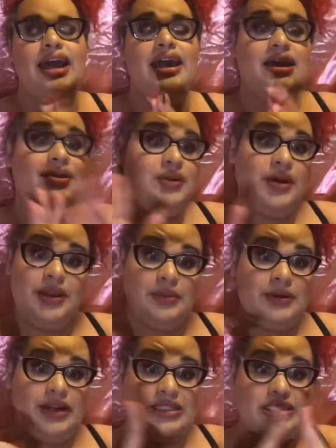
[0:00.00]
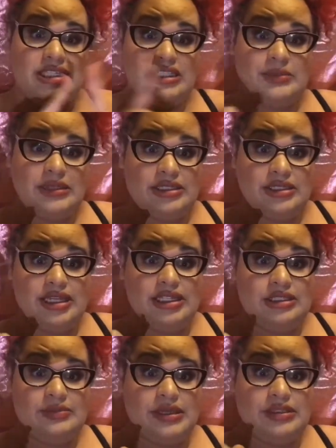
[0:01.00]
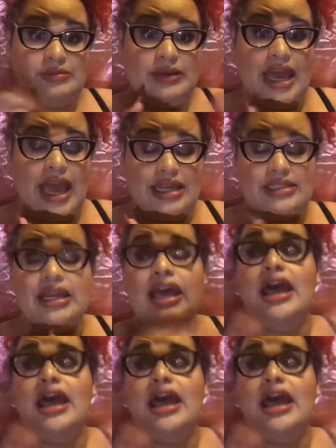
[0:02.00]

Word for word: I don't know how to pronounce it. It's spelled with an S,